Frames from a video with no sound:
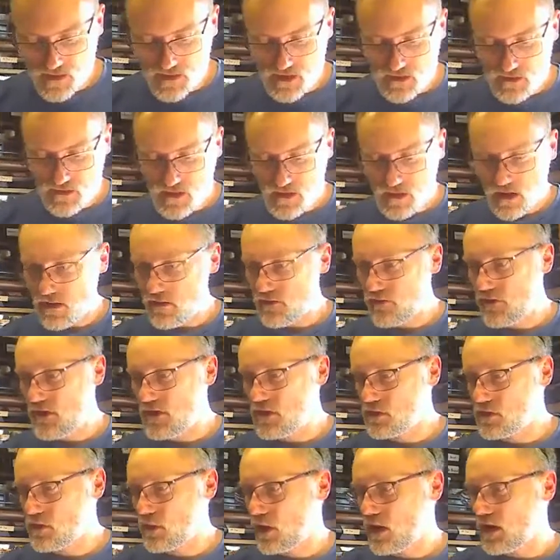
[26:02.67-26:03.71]
do kind of
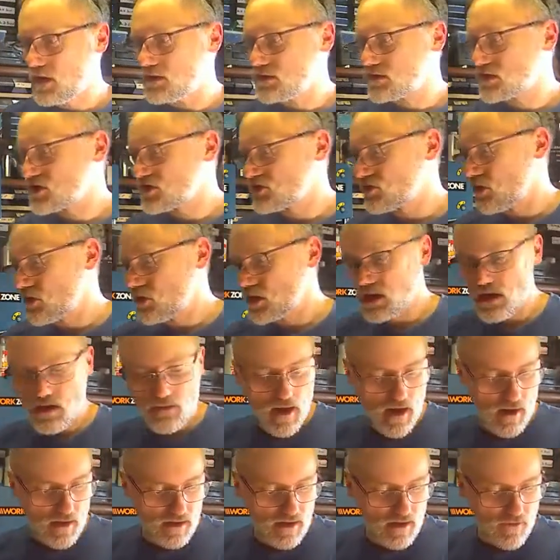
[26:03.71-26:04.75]
feel quite strongly
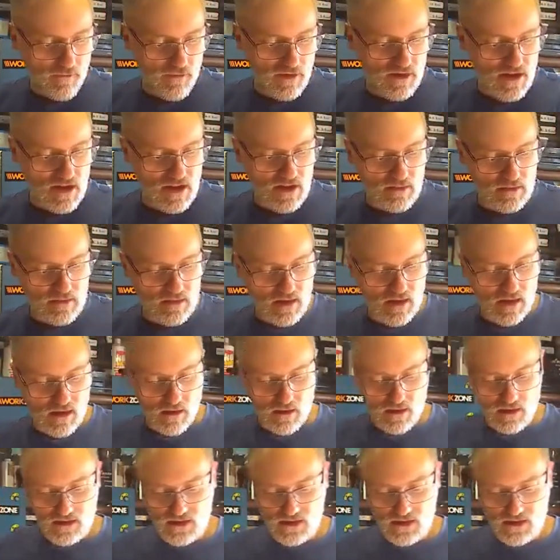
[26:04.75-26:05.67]
about the difference between kind of